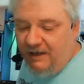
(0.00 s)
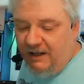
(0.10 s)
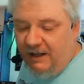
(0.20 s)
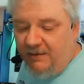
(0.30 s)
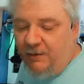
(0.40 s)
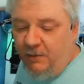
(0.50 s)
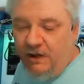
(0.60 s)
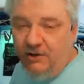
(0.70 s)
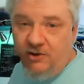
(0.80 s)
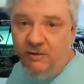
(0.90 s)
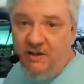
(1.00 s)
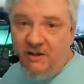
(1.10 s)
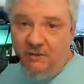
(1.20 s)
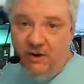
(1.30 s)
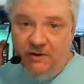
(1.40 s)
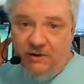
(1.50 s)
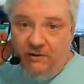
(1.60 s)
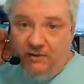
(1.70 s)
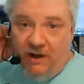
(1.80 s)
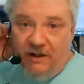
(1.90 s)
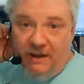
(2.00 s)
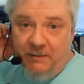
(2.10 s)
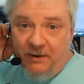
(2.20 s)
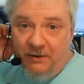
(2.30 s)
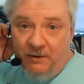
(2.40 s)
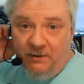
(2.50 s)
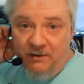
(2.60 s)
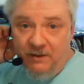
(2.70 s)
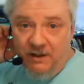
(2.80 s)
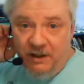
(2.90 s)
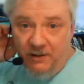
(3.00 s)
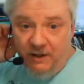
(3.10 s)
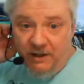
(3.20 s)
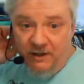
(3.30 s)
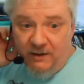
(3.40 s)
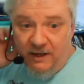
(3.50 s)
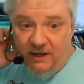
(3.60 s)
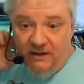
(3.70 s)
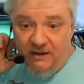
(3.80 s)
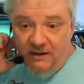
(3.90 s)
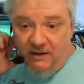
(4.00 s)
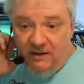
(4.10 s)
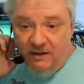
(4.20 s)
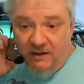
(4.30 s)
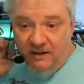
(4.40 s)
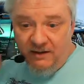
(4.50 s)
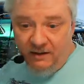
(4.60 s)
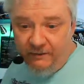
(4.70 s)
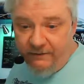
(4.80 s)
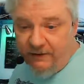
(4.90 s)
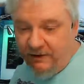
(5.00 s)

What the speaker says: If you want to join me tomorrow to draw, that'd be cool. We could do that and stuff.